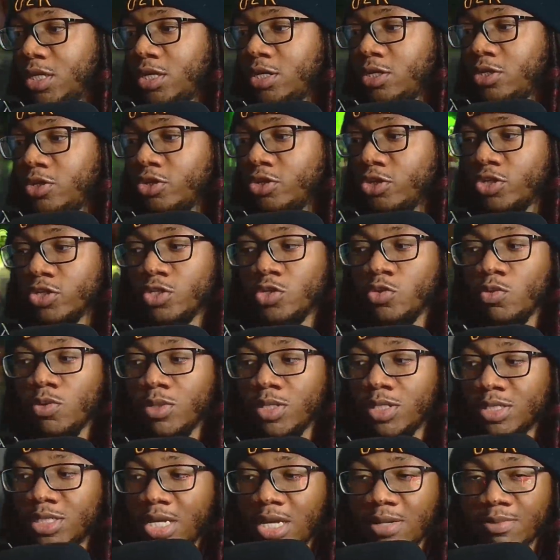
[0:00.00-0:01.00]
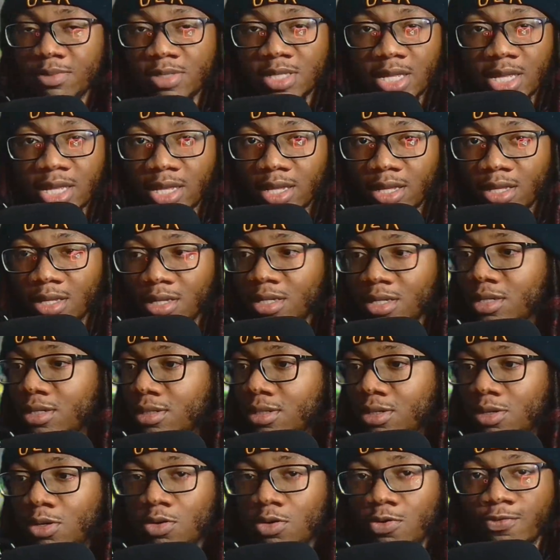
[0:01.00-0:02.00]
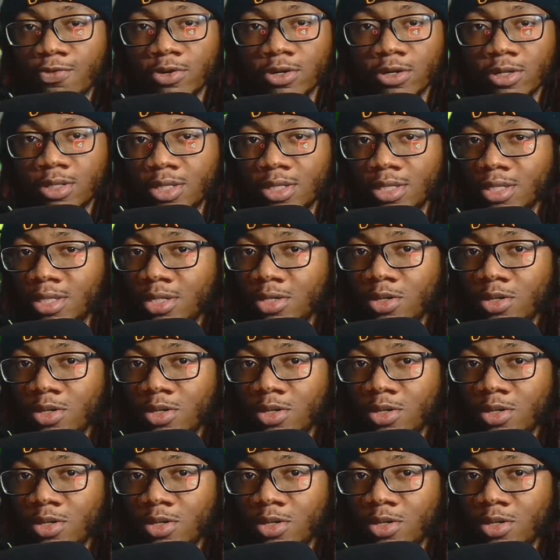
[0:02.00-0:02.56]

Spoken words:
you're just doing the same thing over and